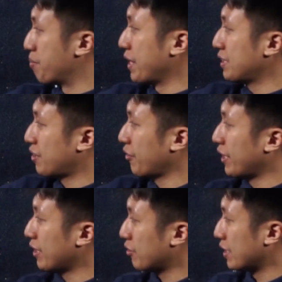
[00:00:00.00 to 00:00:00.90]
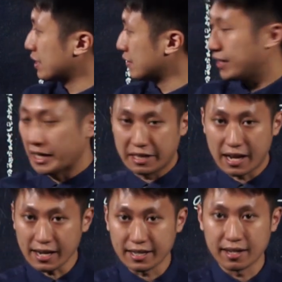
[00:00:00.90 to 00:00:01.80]
base 3, 27 and
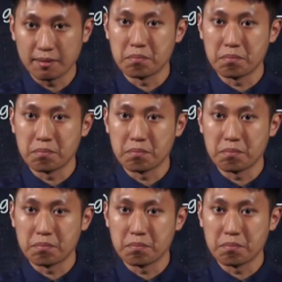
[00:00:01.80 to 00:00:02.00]
9.